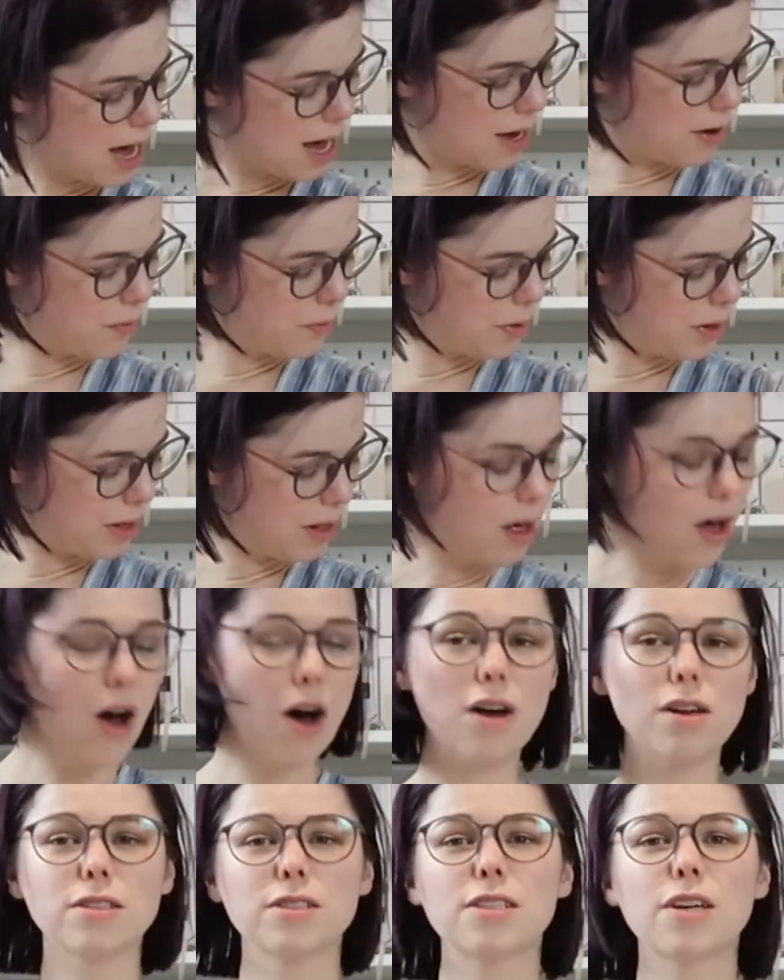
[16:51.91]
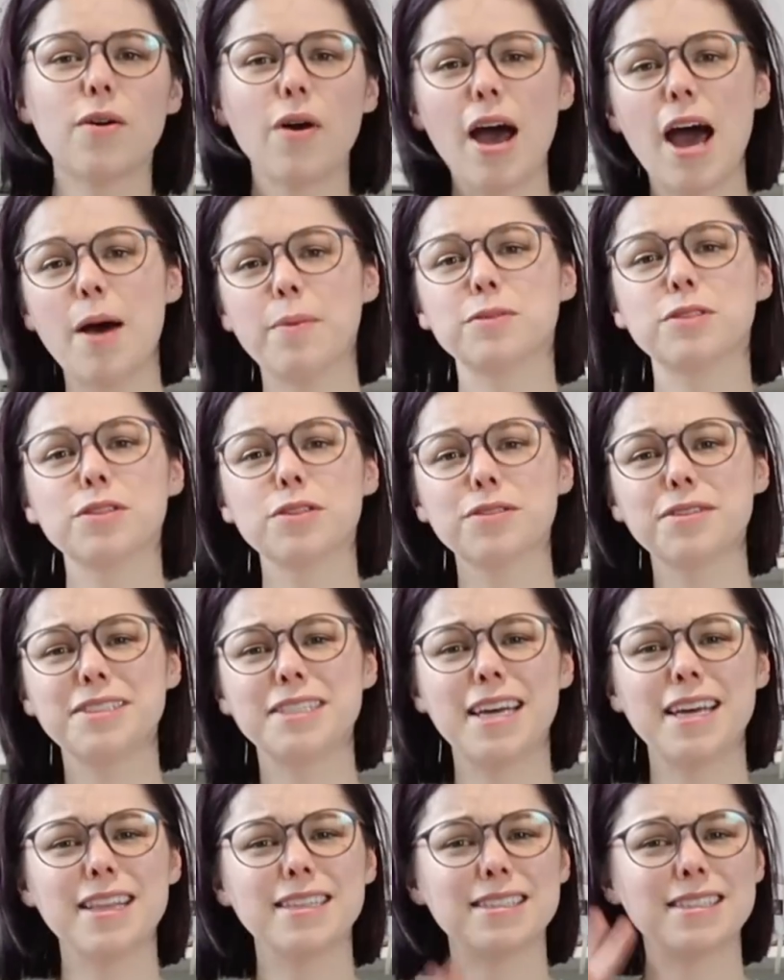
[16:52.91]
I will also absolutely
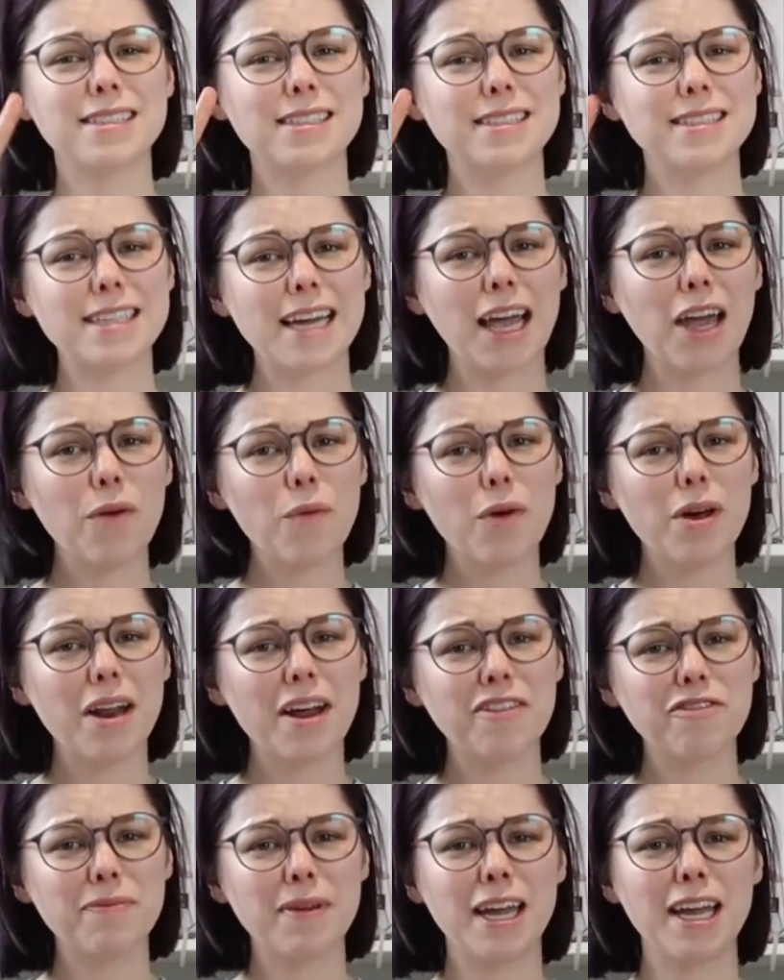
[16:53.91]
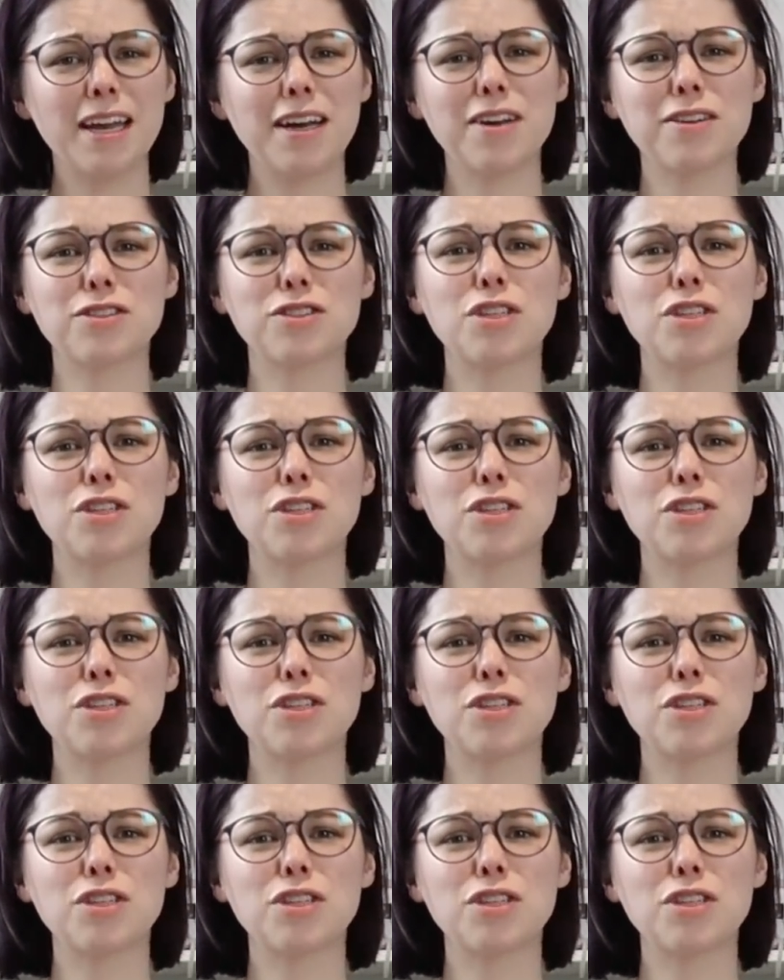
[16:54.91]
say this is the second one I've made,